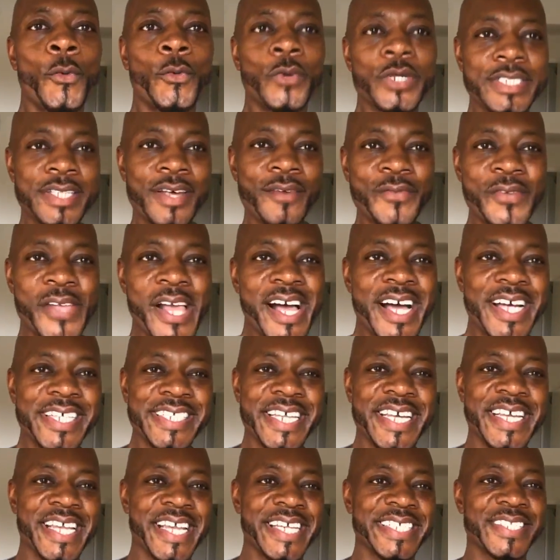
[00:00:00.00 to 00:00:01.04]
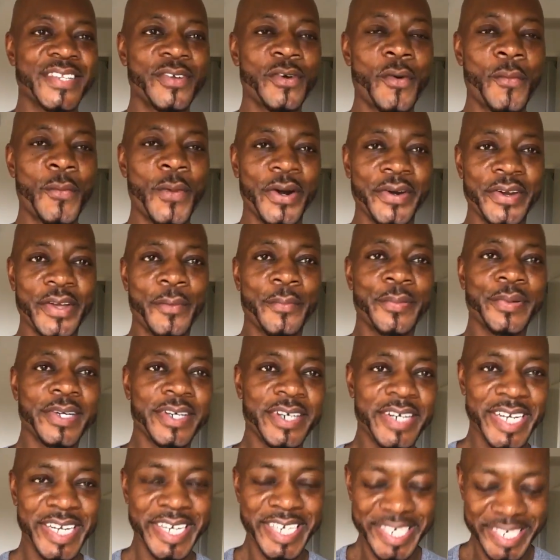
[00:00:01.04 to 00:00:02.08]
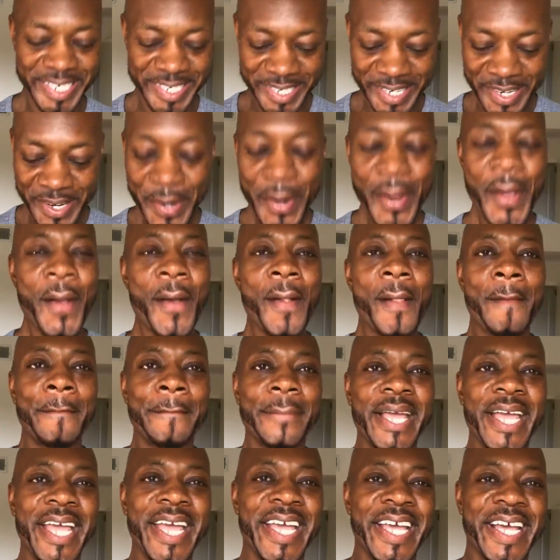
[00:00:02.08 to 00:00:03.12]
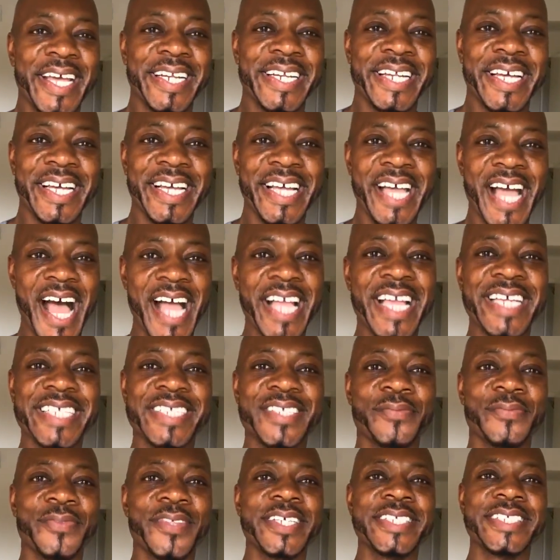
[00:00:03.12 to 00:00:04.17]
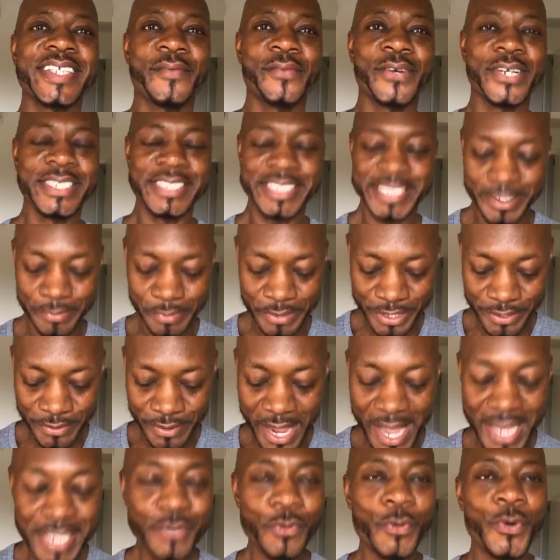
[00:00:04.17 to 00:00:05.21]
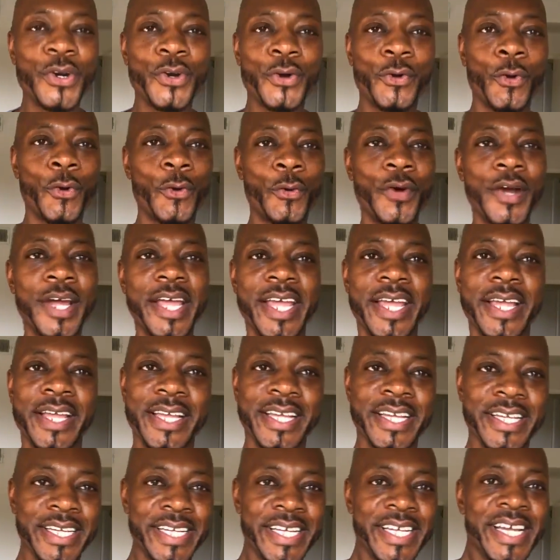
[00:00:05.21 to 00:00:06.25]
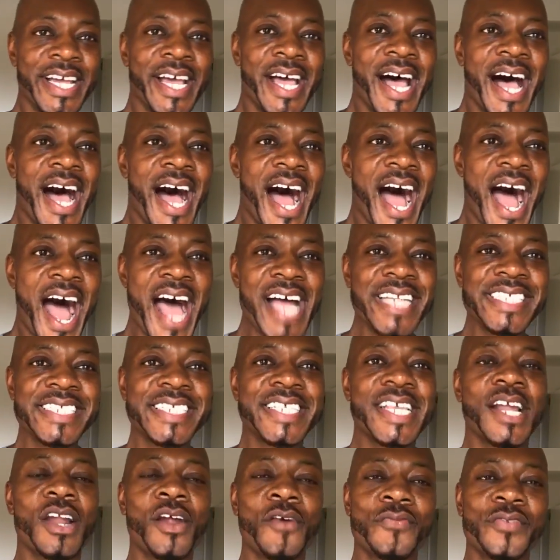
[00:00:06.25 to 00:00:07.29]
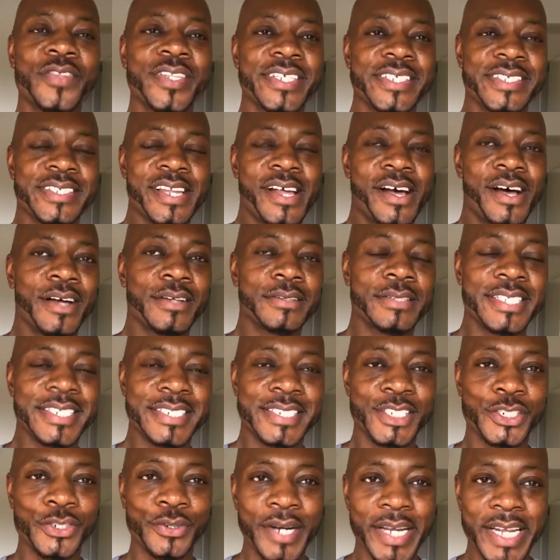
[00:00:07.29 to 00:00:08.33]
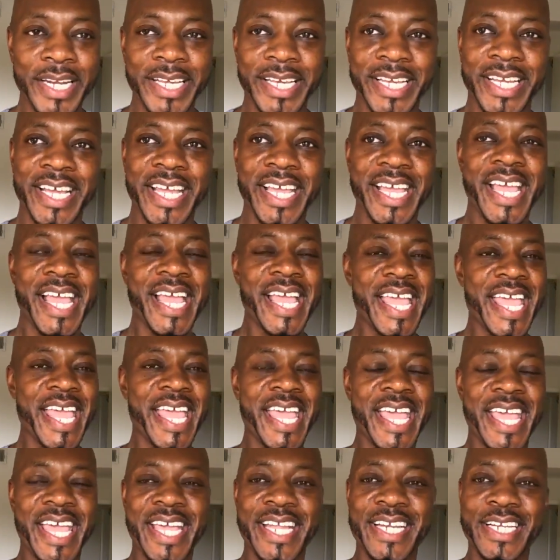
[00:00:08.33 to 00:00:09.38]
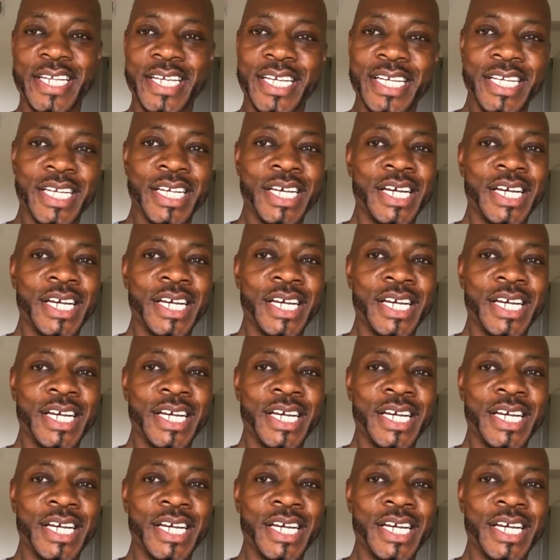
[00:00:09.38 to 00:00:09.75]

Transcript: What's up guys? How you guys doing? Mario Byrd here. Man, I got some things I want to share with you guys real quick. I just got off of this uh, this training and